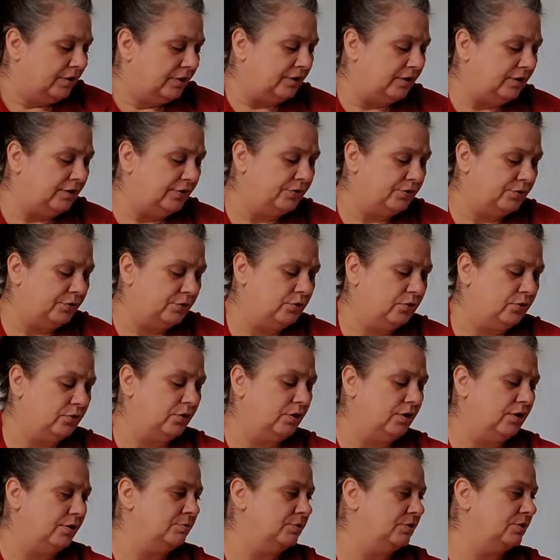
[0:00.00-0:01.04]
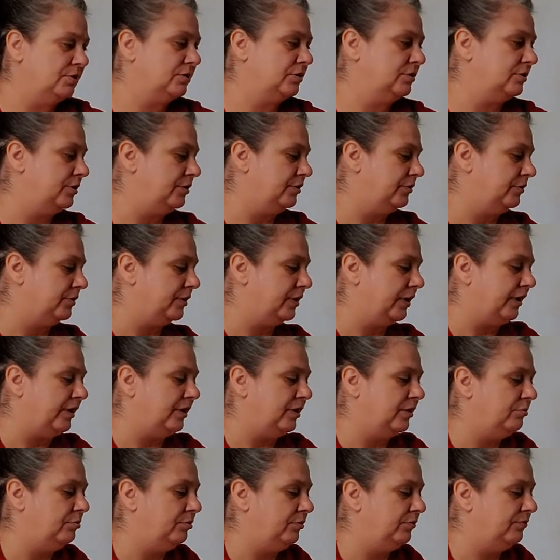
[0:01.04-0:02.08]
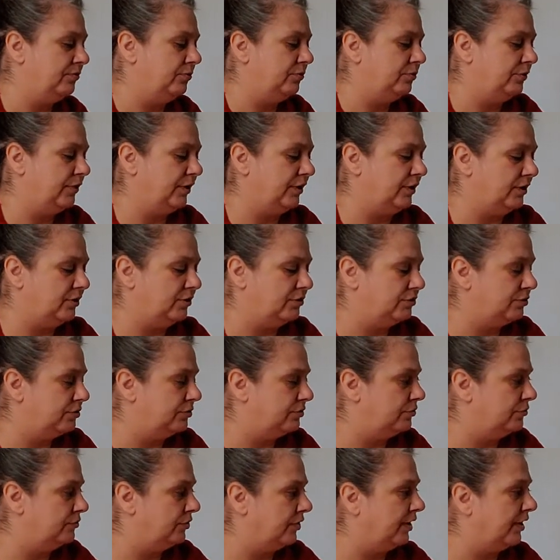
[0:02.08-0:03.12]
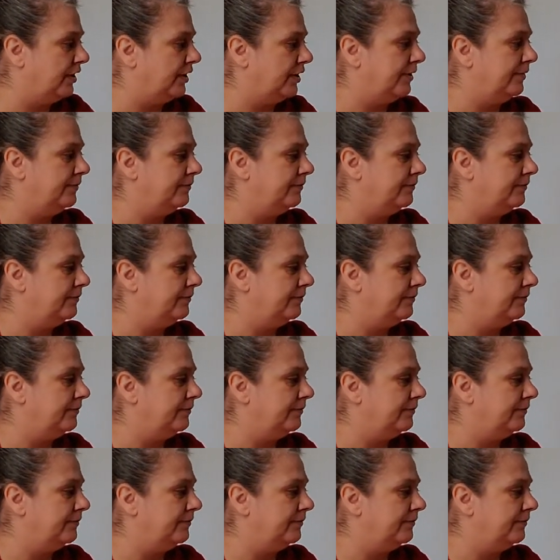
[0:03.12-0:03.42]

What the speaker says: get their crops irrigated before they get too dry.